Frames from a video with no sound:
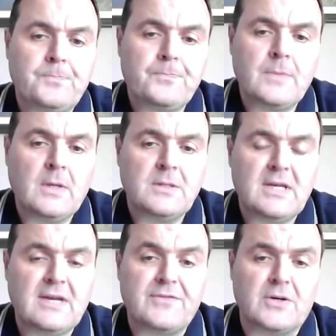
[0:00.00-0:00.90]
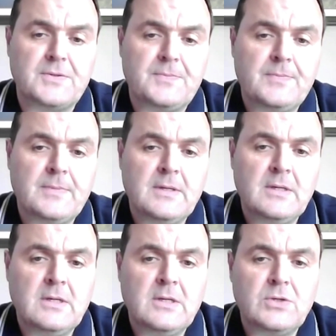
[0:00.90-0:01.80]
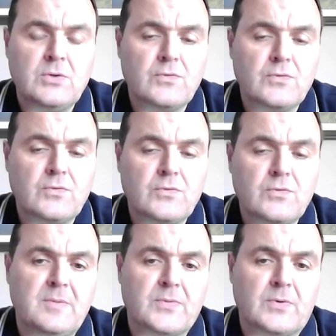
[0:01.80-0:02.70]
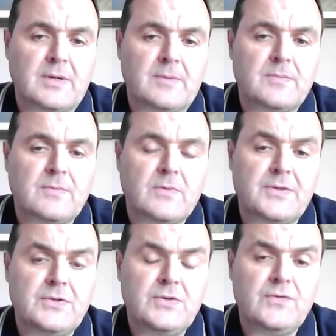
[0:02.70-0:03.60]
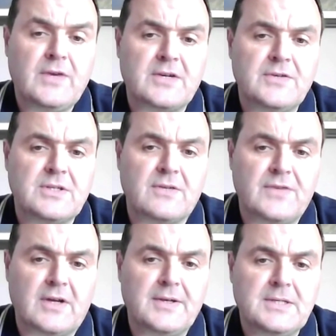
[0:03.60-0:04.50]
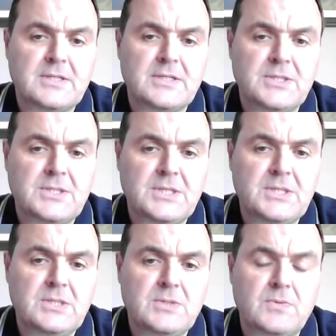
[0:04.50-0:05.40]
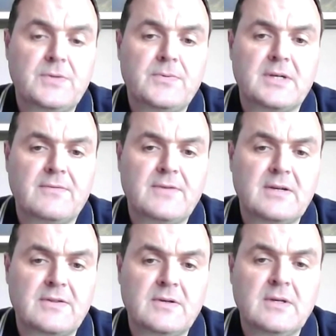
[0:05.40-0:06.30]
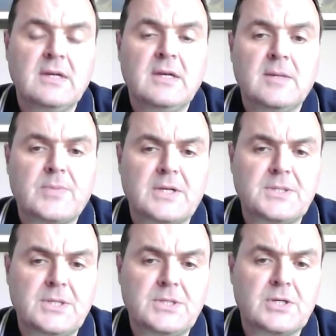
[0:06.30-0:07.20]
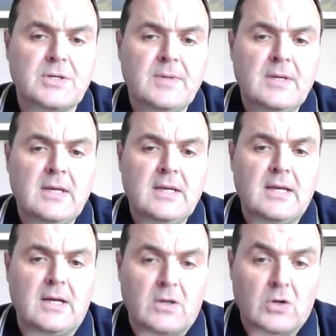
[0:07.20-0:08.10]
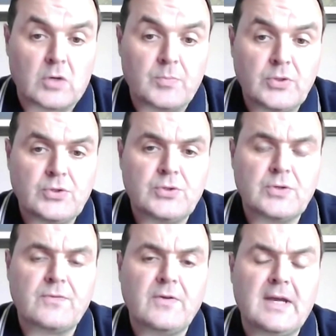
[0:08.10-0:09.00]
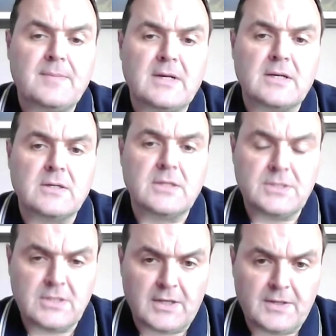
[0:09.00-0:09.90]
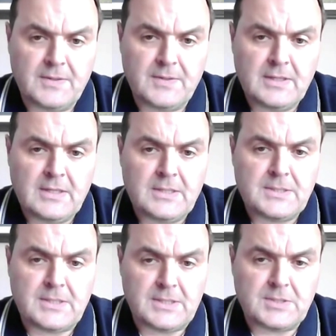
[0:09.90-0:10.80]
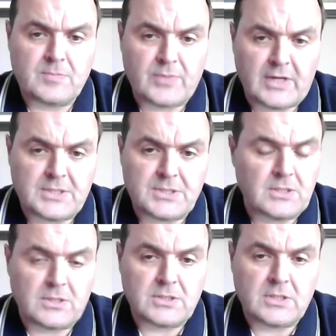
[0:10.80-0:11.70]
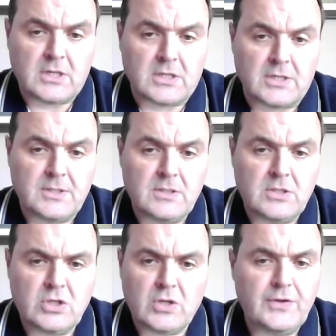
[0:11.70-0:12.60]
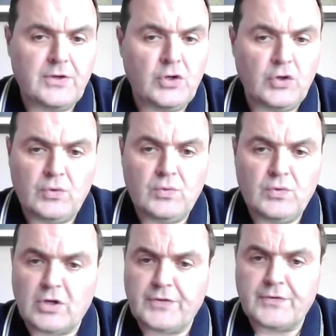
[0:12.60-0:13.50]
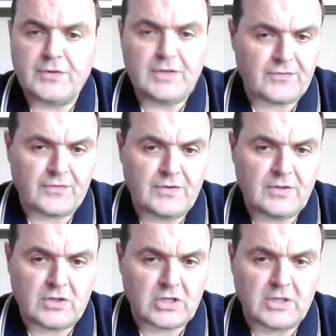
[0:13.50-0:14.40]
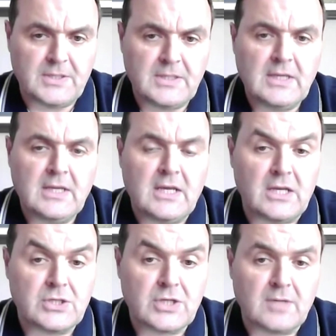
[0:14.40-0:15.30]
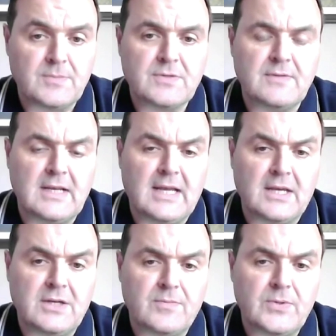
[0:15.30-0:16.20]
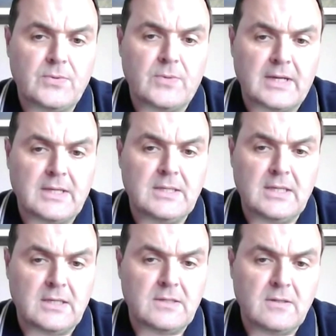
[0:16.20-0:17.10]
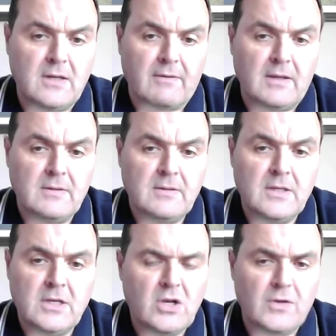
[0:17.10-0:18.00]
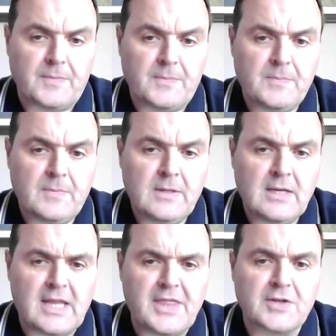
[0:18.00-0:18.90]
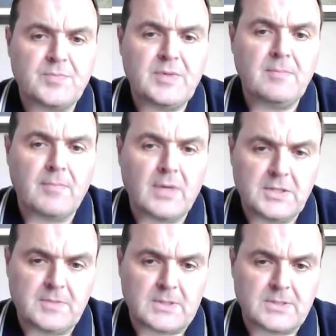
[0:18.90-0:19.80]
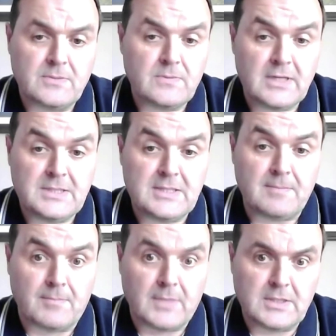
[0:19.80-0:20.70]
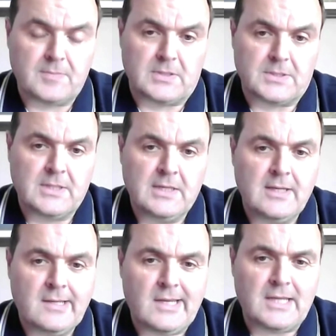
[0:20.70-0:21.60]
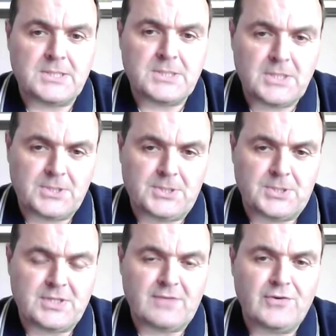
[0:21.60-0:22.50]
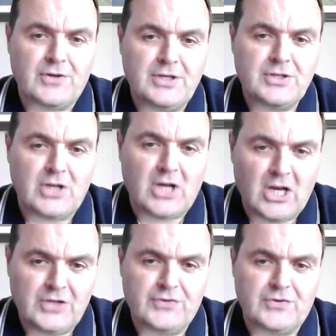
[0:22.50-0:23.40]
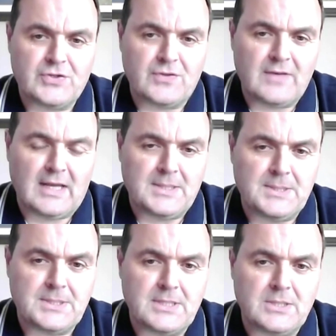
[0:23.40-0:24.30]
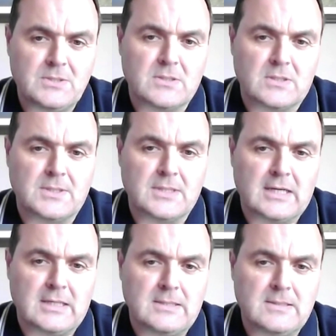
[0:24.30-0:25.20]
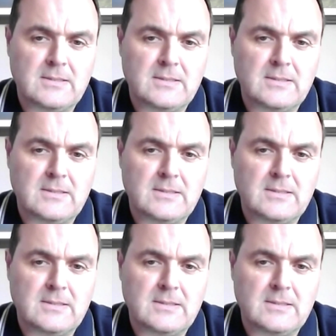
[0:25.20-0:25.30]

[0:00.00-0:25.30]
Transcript: they have not. No rules have been broken. What the two factories have done is consistent with what every other processor or producer, for that matter, has done since Brexit has occurred. Nothing new, nothing different occurred in terms of the landing of blue whiting into dairy. Nothing. And there's been multiples. And when I say multiples, it's dozens, if not into hundreds of landings into Northern Ireland.